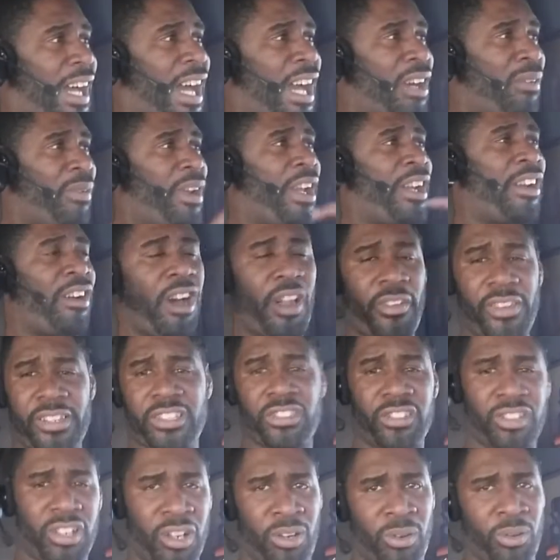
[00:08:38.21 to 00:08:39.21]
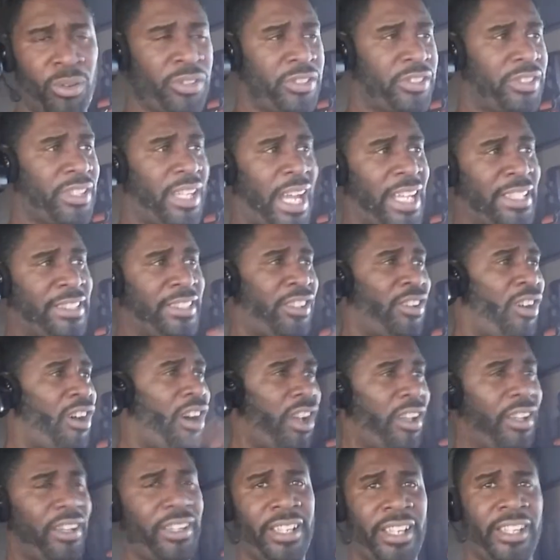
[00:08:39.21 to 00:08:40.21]
I ran all these loads, I did
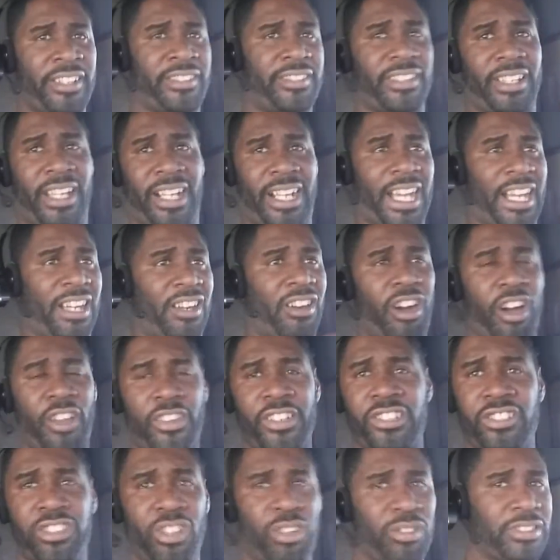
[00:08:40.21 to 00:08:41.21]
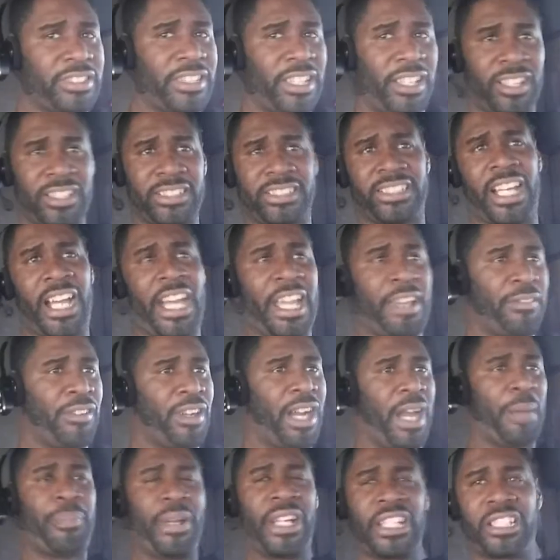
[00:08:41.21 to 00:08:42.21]
all of this, I got all these loads there on time,
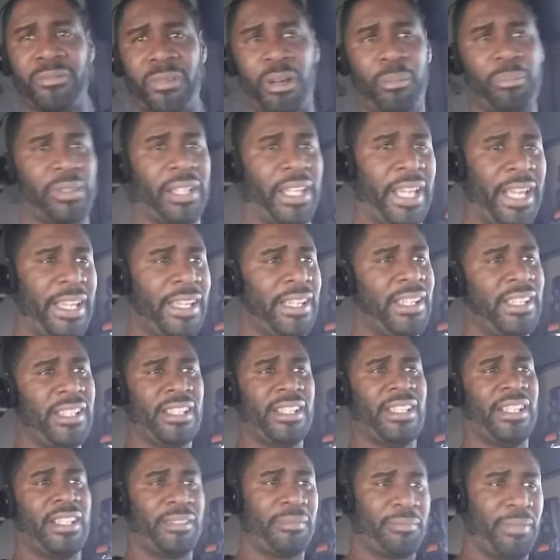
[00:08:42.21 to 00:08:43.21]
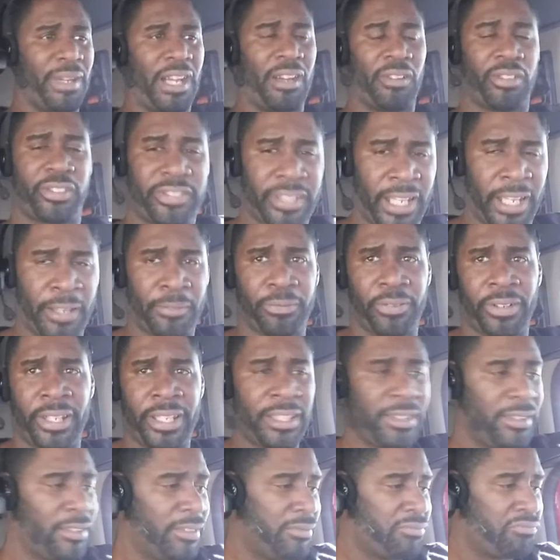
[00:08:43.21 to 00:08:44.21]
even though I picked them up late,
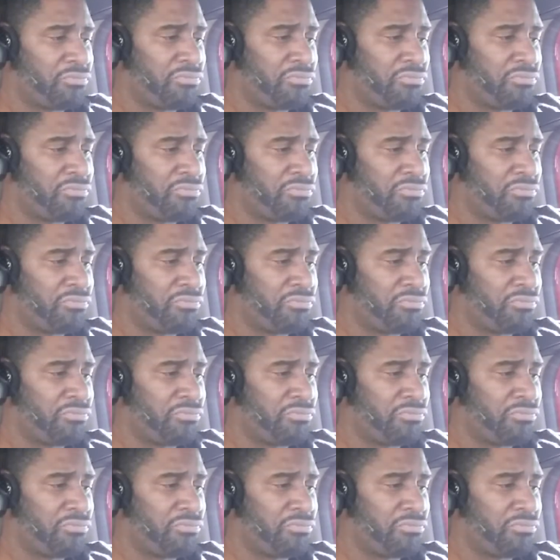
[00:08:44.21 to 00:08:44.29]
safely,